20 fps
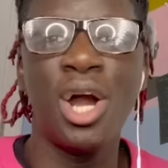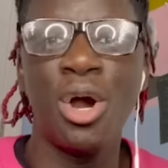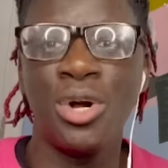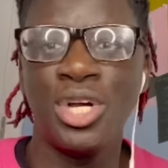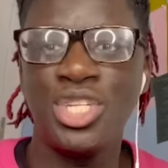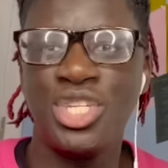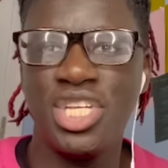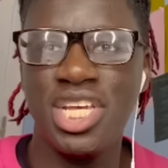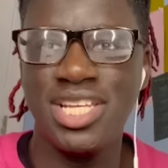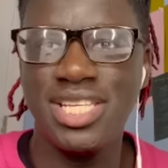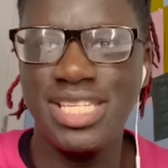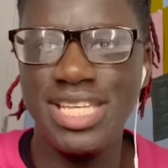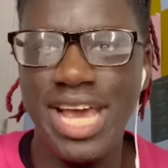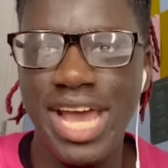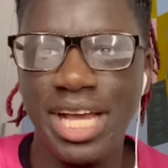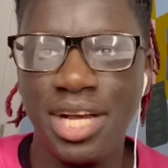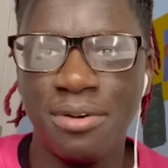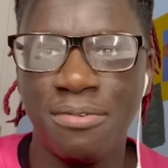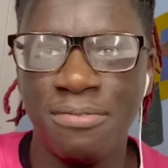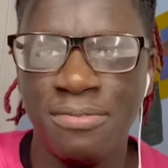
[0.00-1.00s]
is
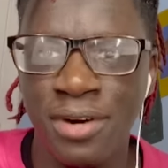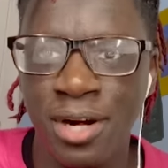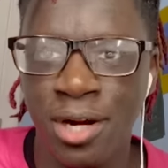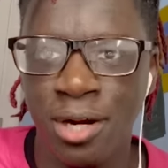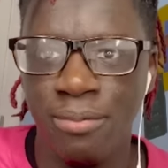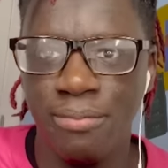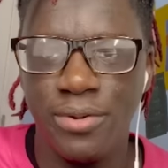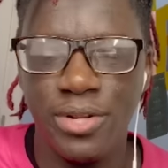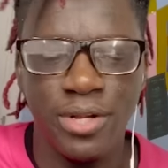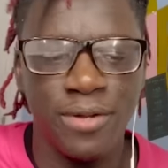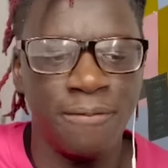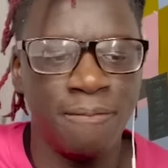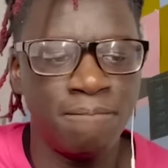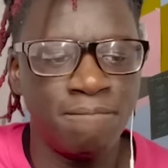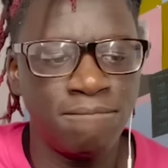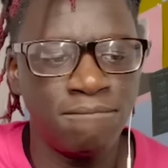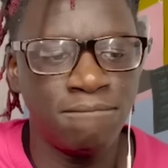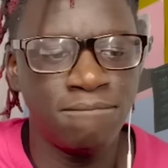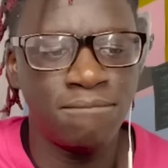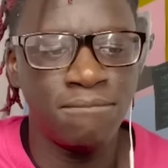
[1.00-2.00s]
GTA confirmed. kids that have
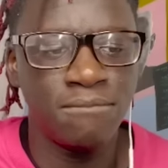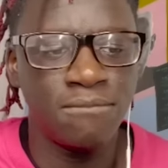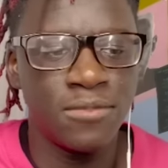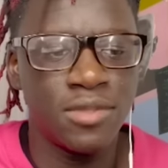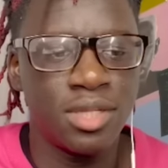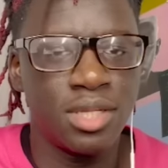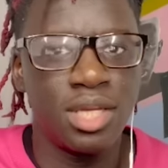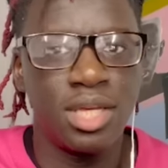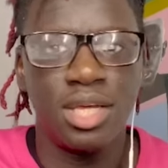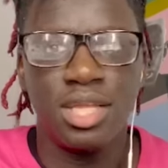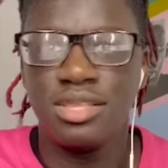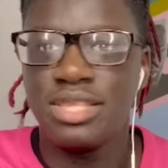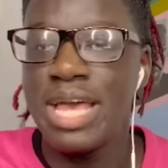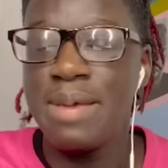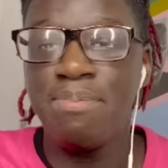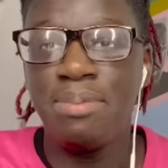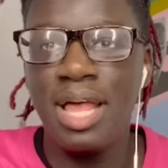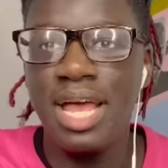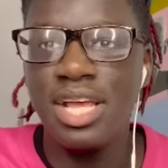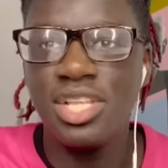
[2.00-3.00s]
actually done. They
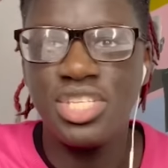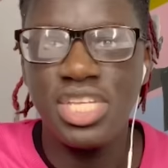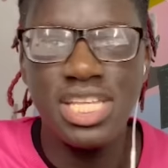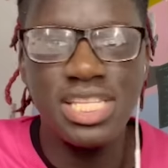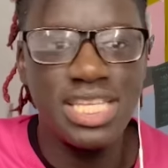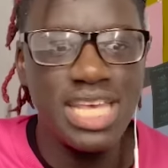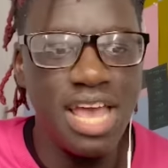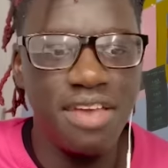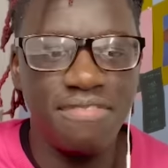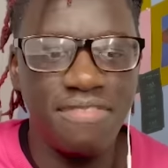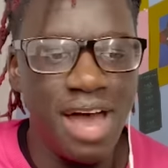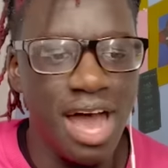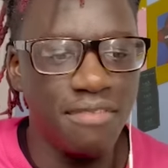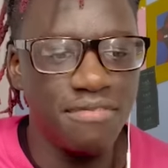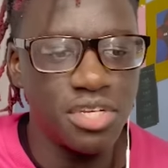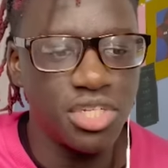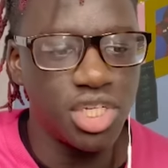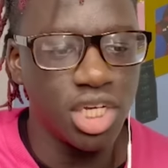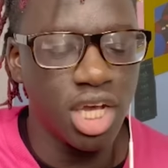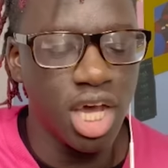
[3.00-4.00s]
playing GTA Five
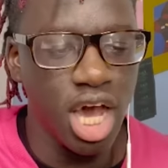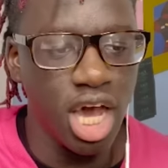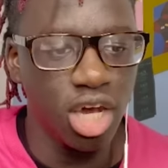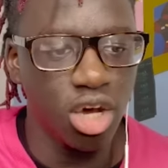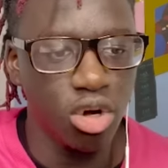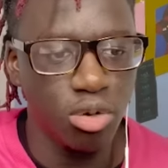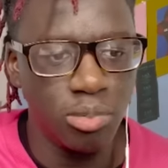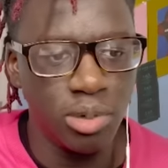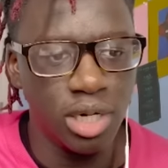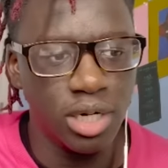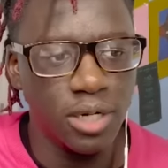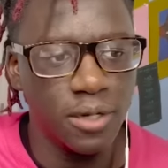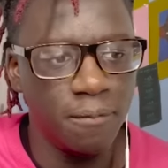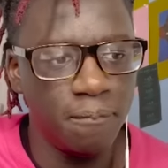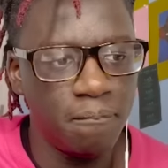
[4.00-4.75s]
in Chicago, bro.